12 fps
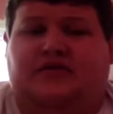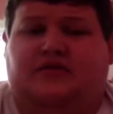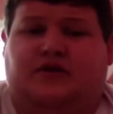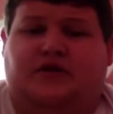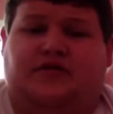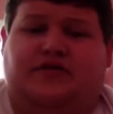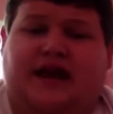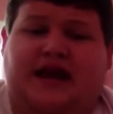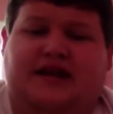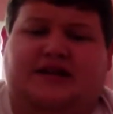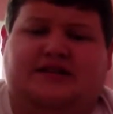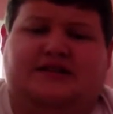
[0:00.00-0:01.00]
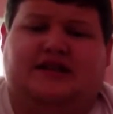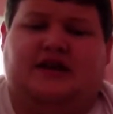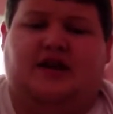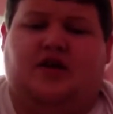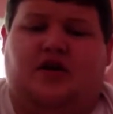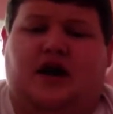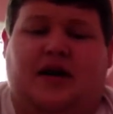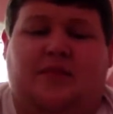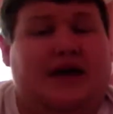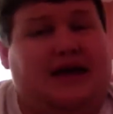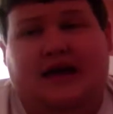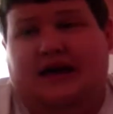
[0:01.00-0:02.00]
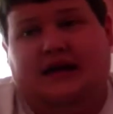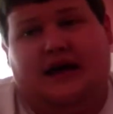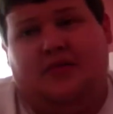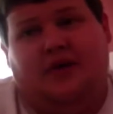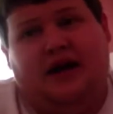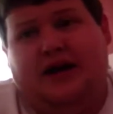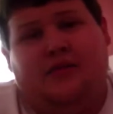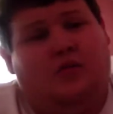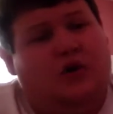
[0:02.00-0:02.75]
for fans, and not making a lot of money.